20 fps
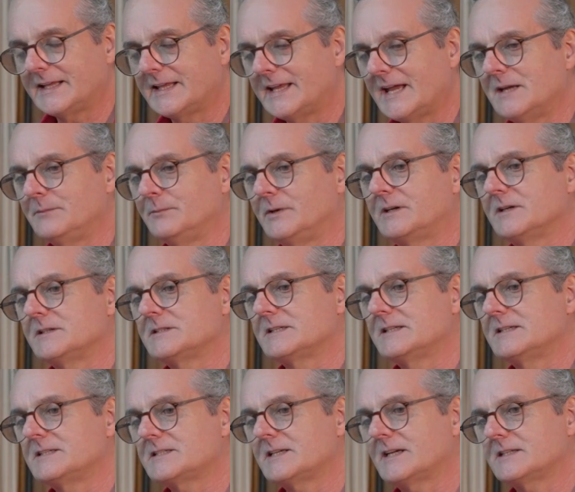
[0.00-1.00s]
again because it
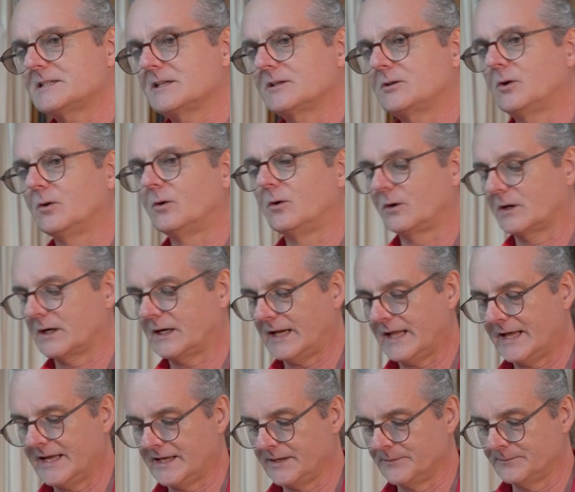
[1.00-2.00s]
is such a core
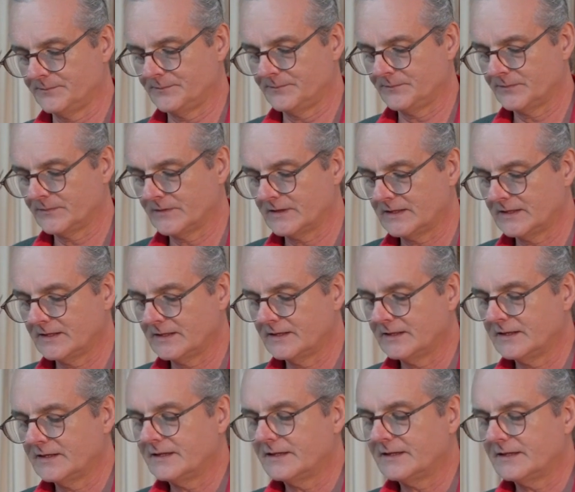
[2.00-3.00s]
claim.
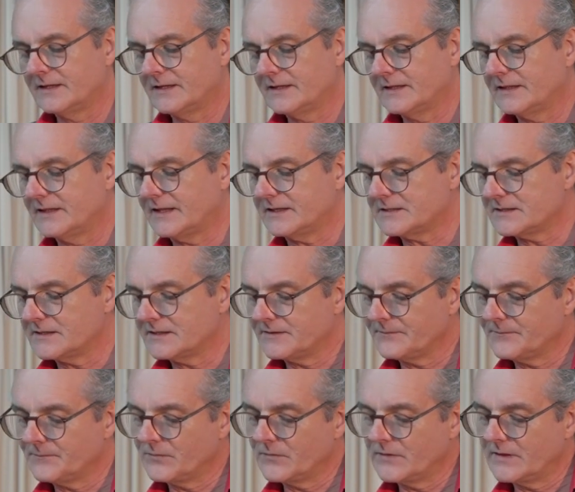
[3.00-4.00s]
That
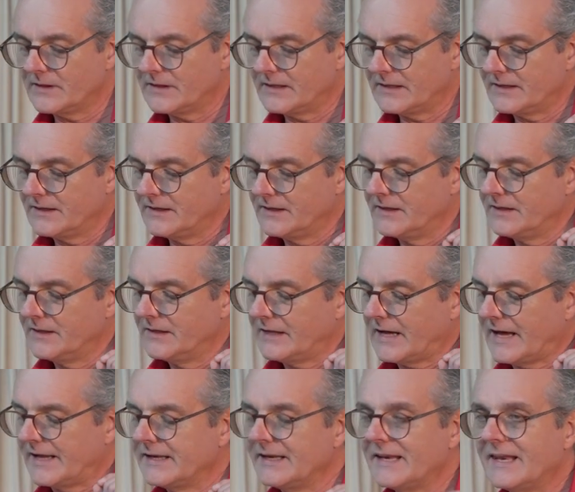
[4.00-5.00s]

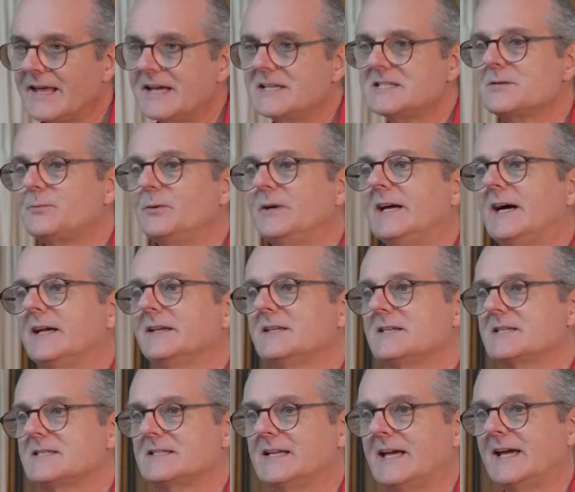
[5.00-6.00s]
unless we
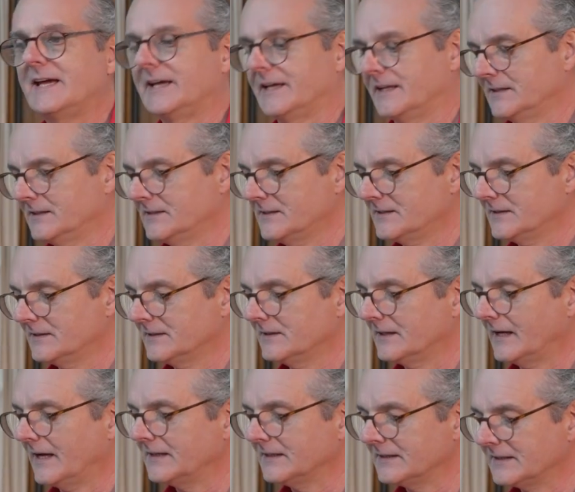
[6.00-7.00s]
understand
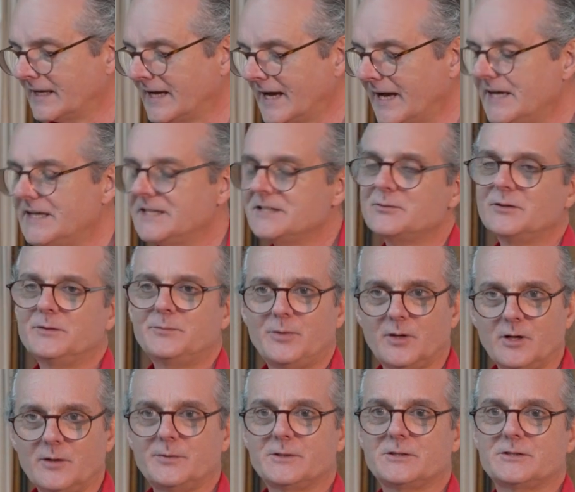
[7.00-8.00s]
and engage with
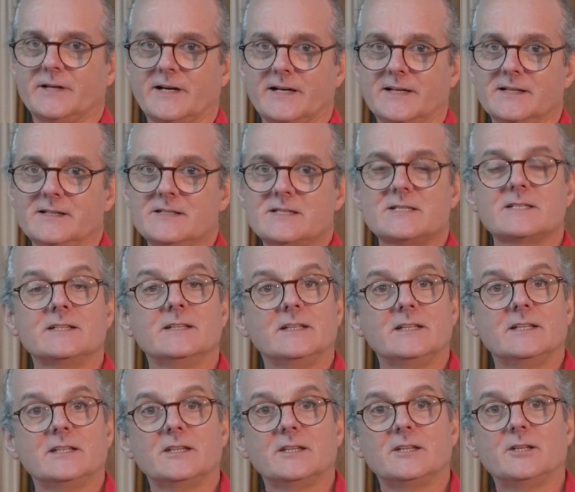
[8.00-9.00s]
perpetrators,
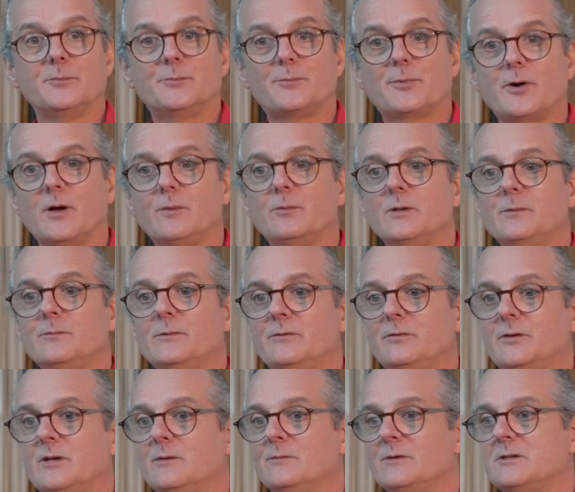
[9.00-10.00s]
the problem of
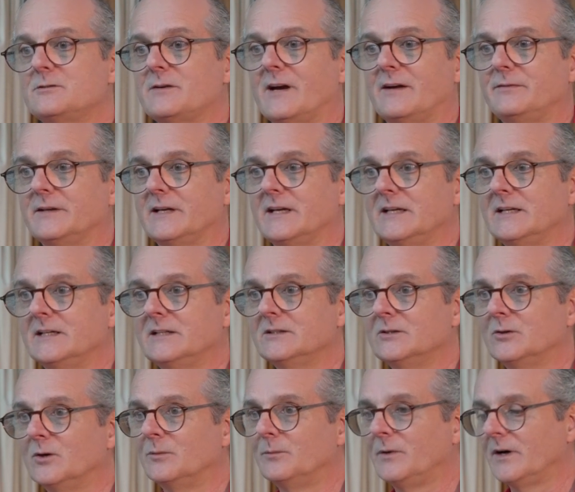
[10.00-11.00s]
human trafficking
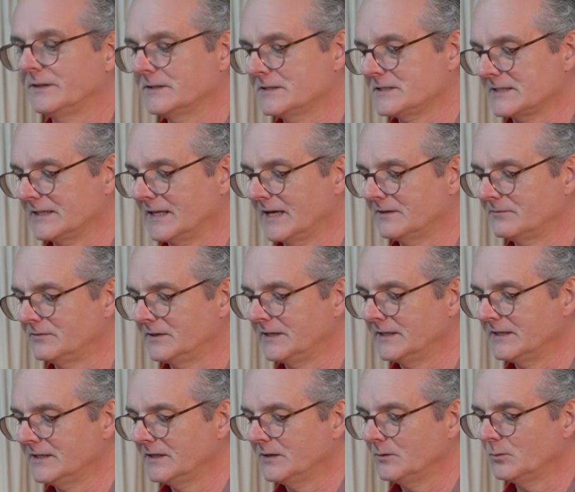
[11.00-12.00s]
or modern
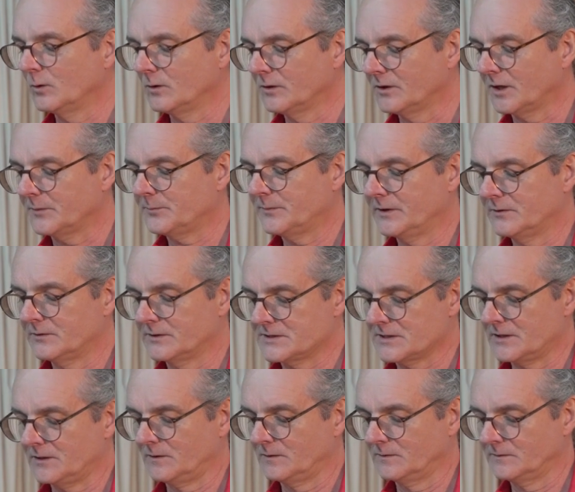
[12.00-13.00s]
slavery will not be
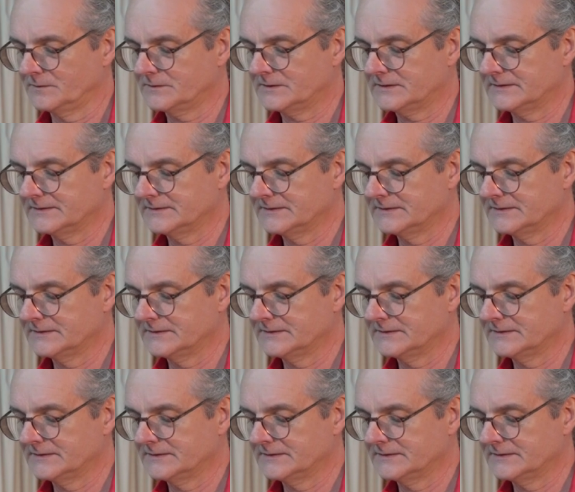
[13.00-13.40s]
resolved.